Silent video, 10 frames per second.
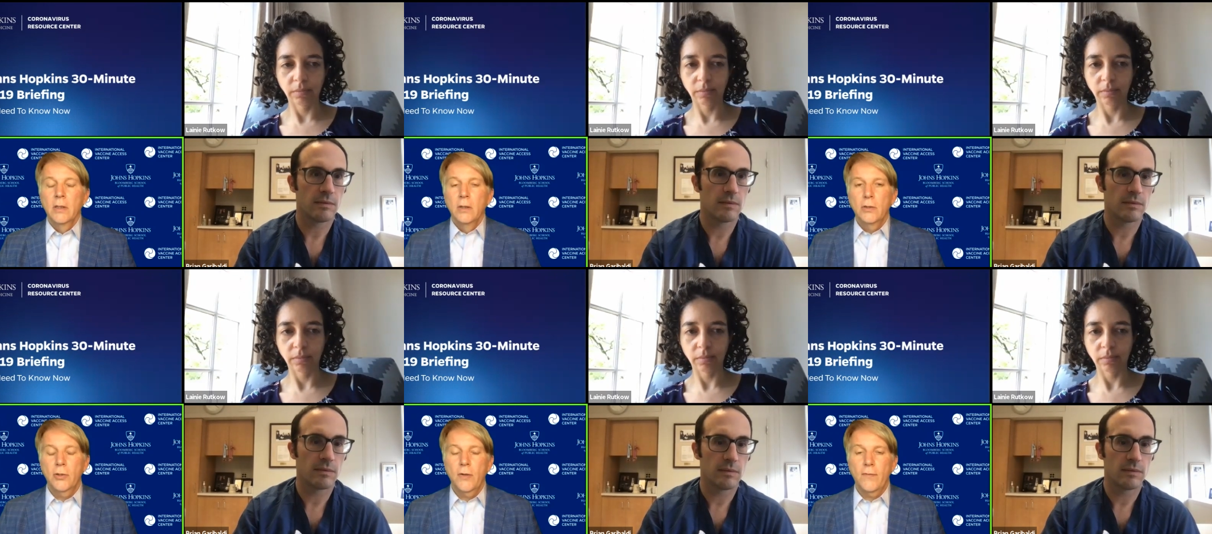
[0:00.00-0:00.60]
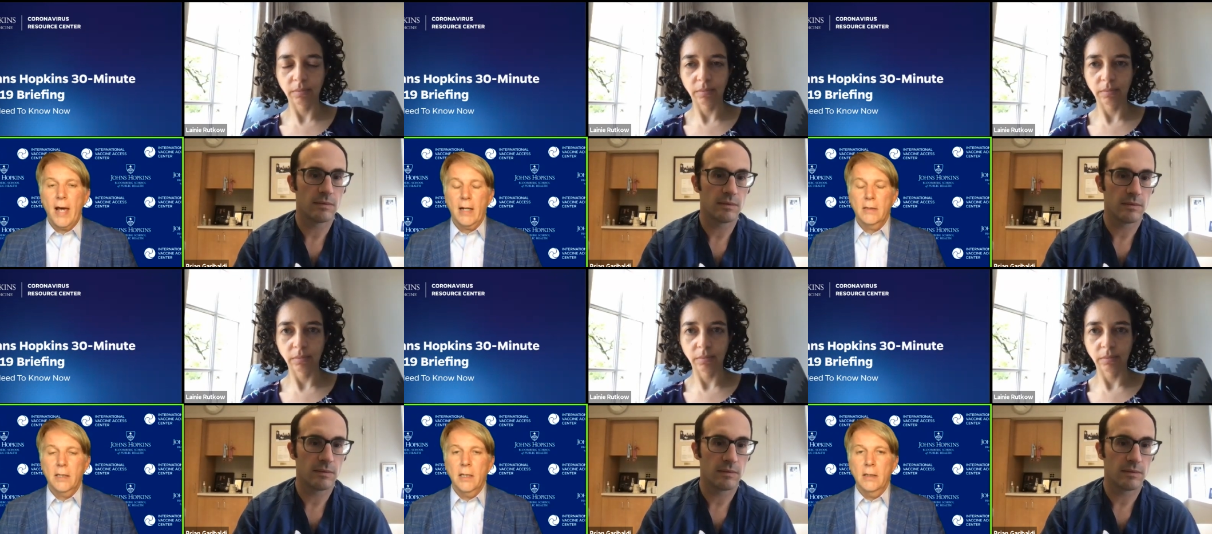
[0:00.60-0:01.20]
Speaker 1: to the
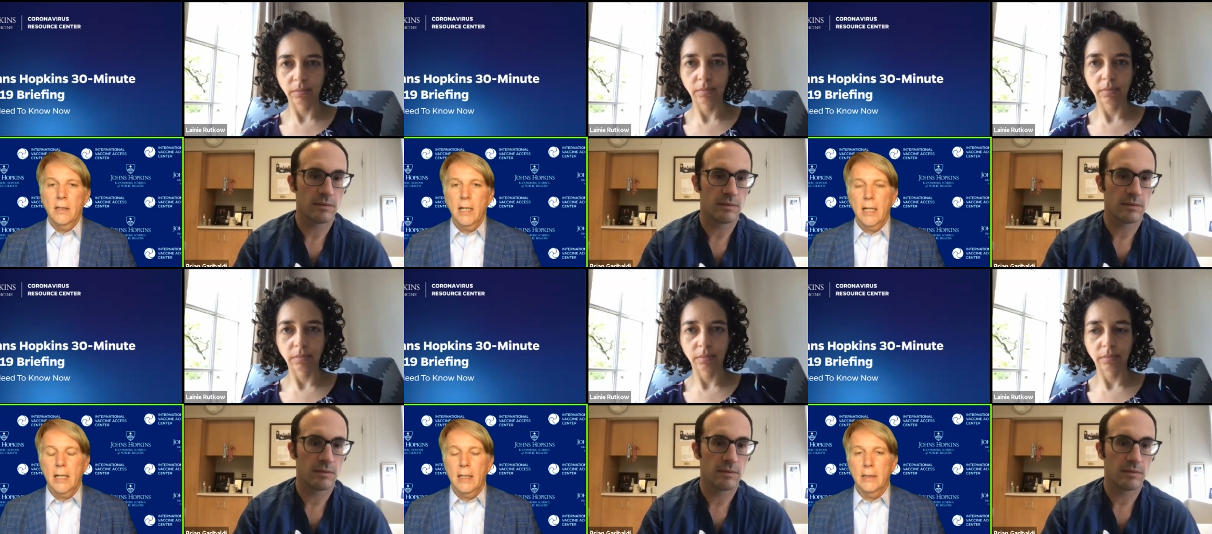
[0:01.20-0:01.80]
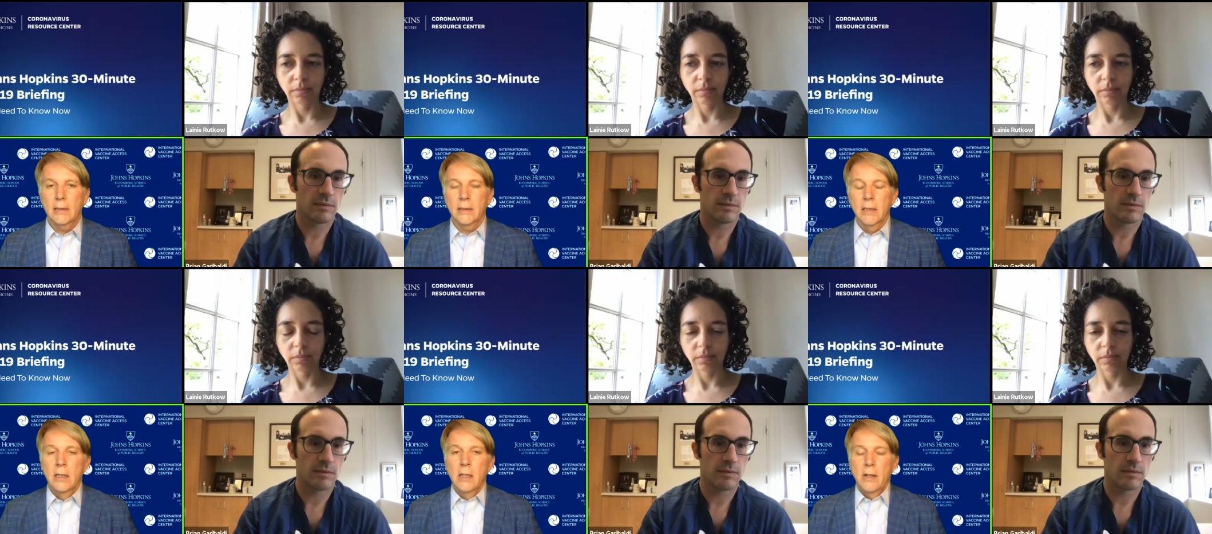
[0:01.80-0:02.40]
vaccine. And
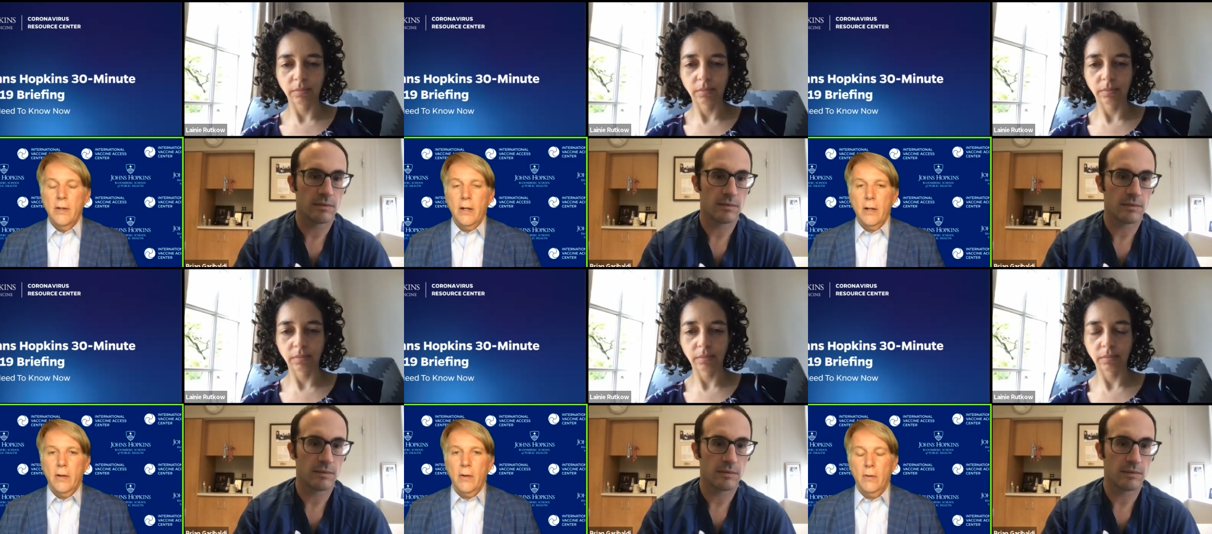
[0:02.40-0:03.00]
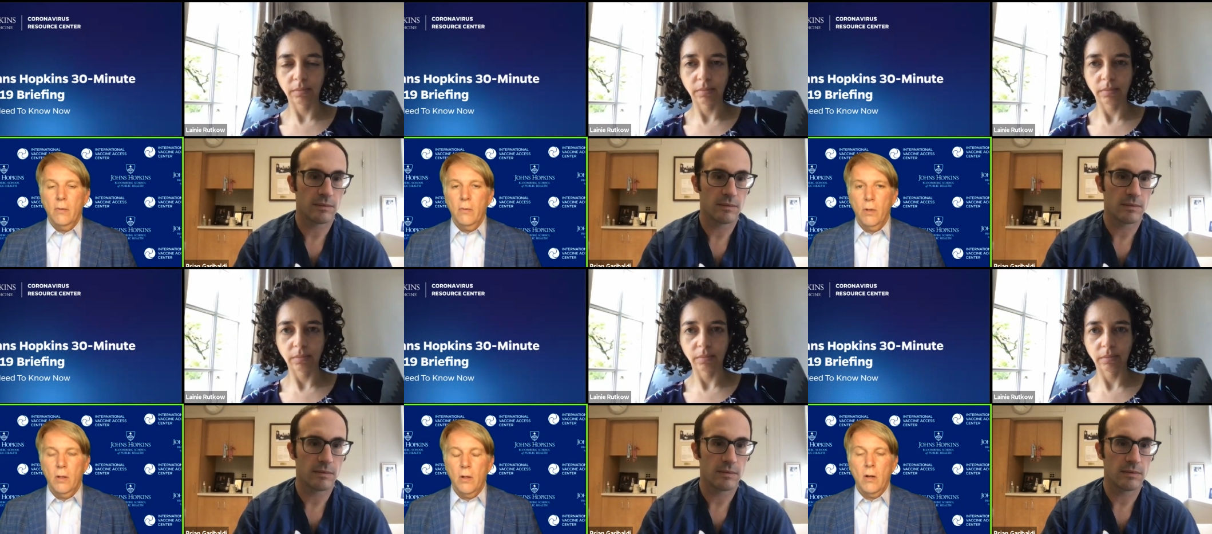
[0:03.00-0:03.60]
there
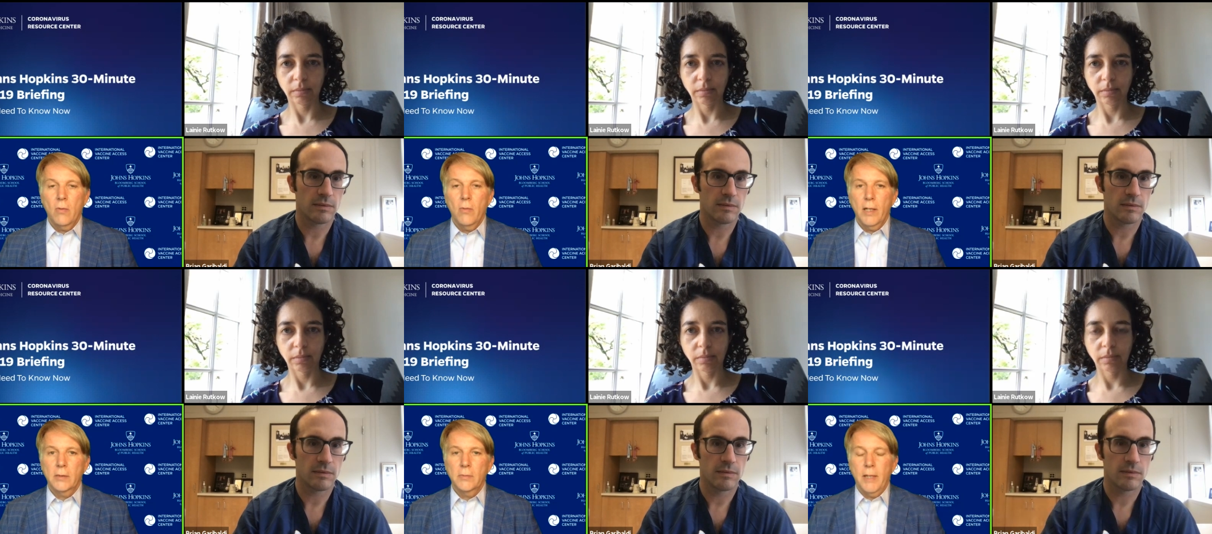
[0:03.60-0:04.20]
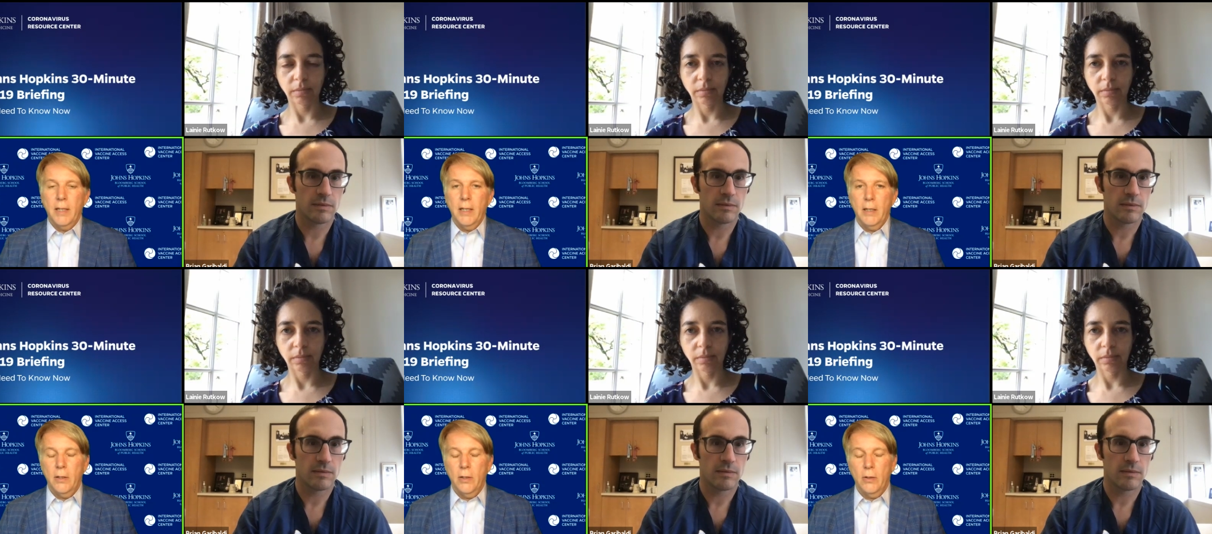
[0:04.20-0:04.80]
will always
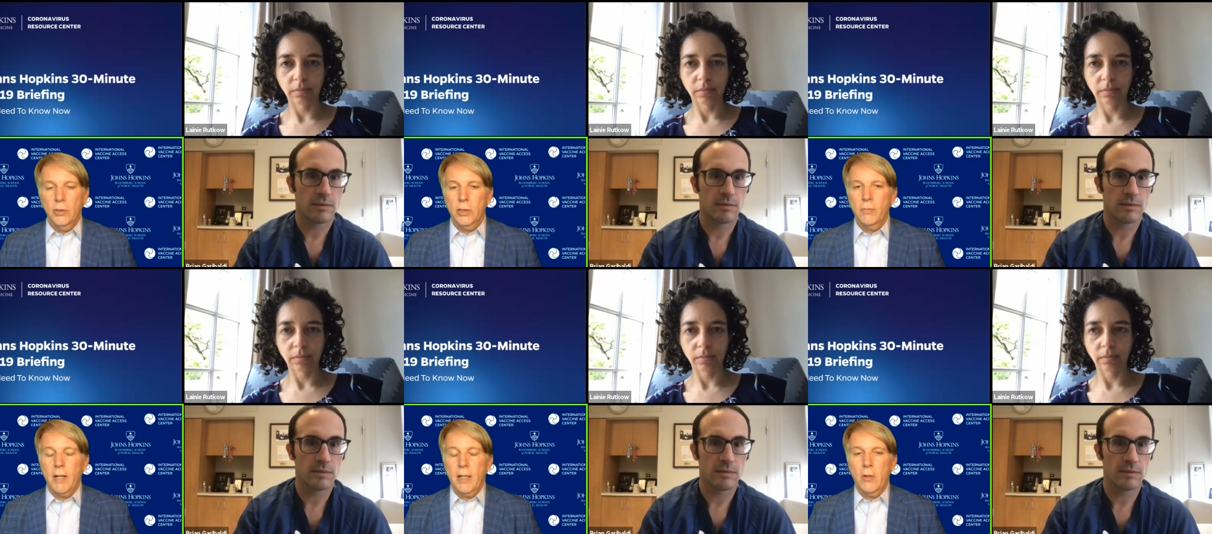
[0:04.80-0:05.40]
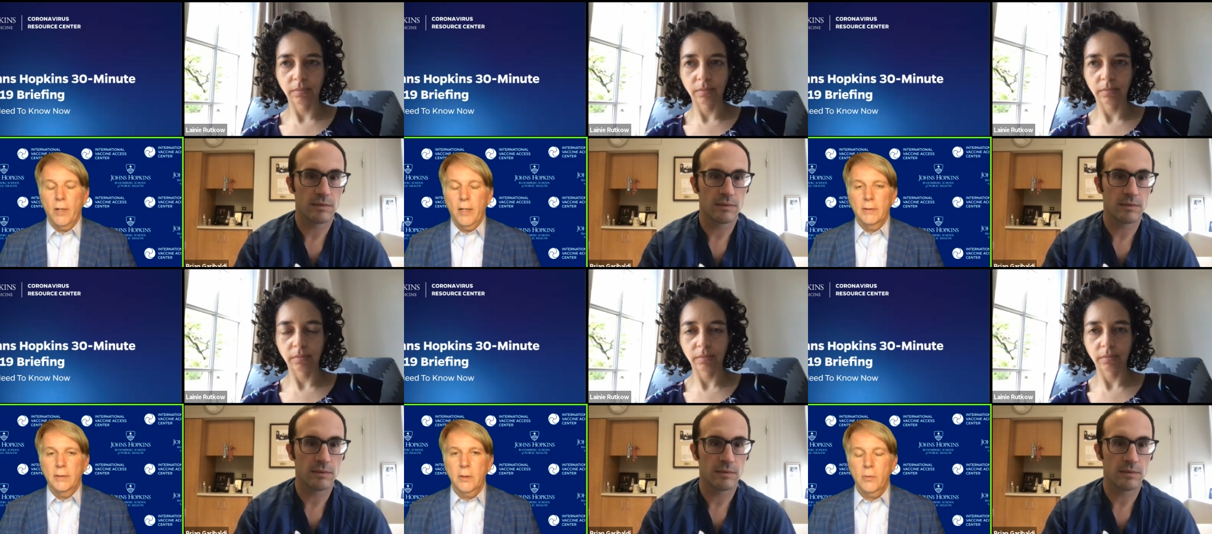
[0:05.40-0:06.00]
be, just by
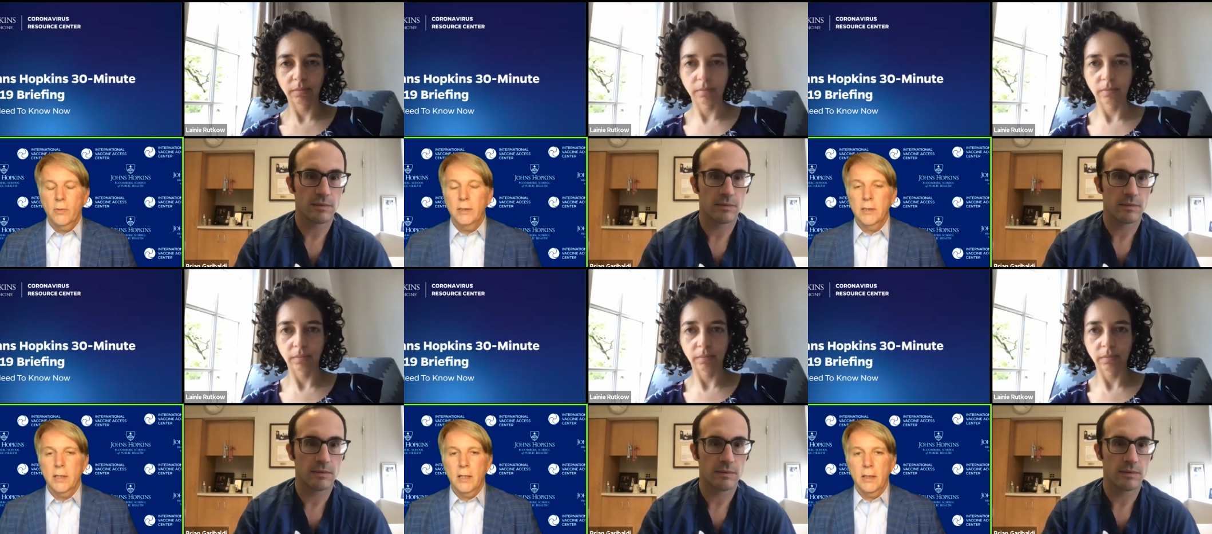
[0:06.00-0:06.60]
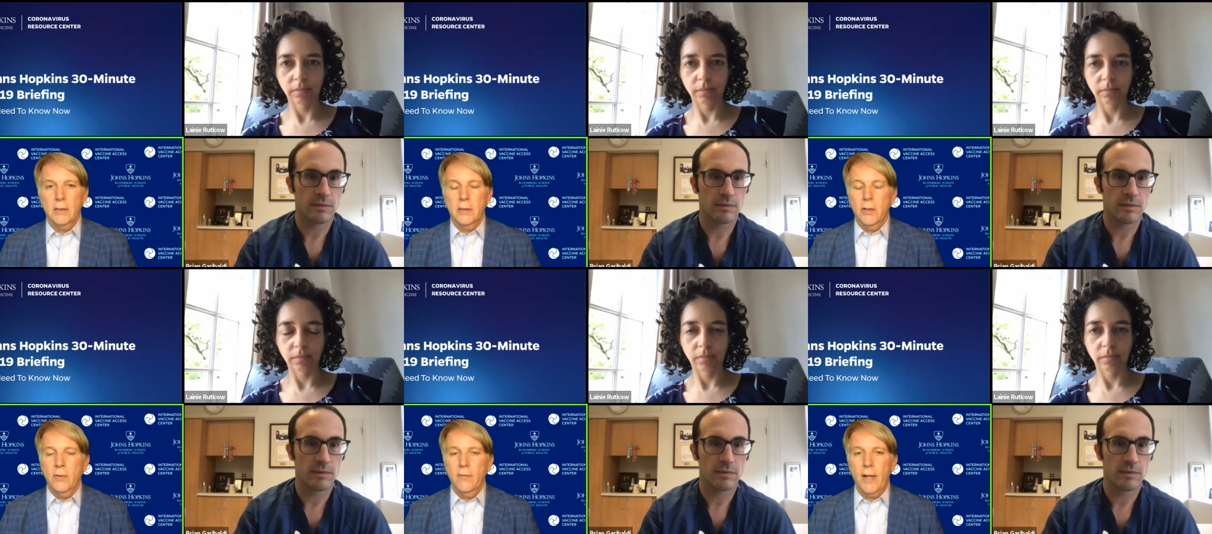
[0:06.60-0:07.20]
coincidence,
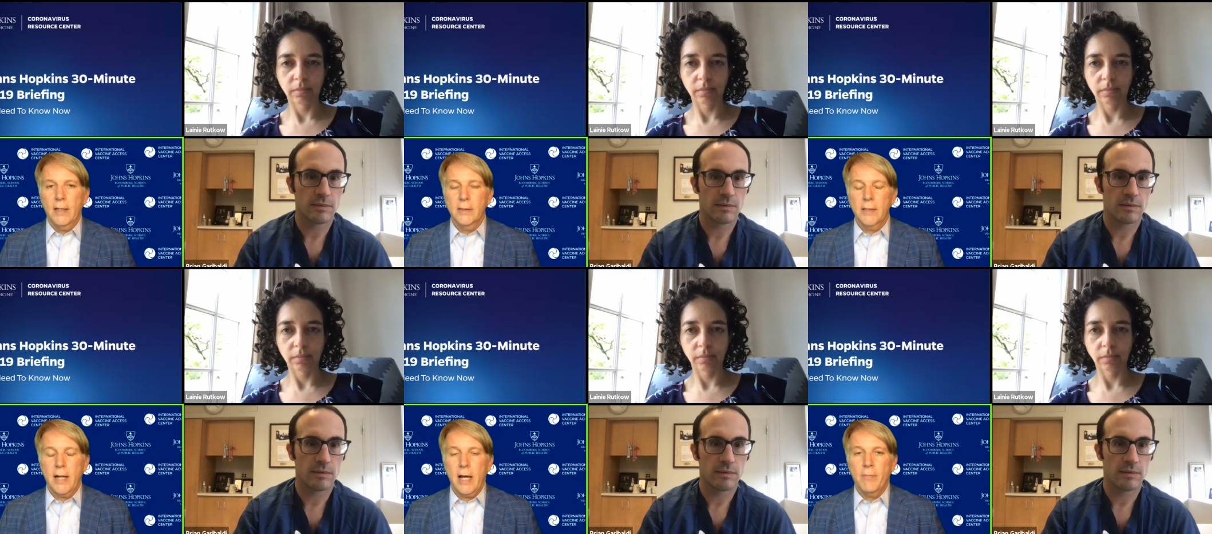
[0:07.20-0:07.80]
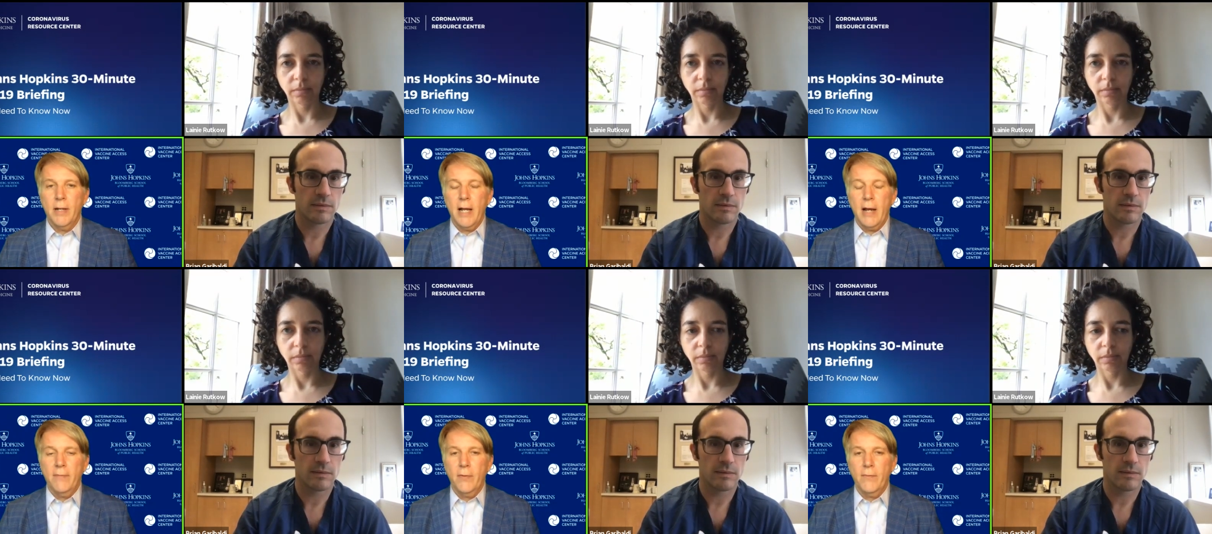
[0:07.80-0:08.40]
events that happen after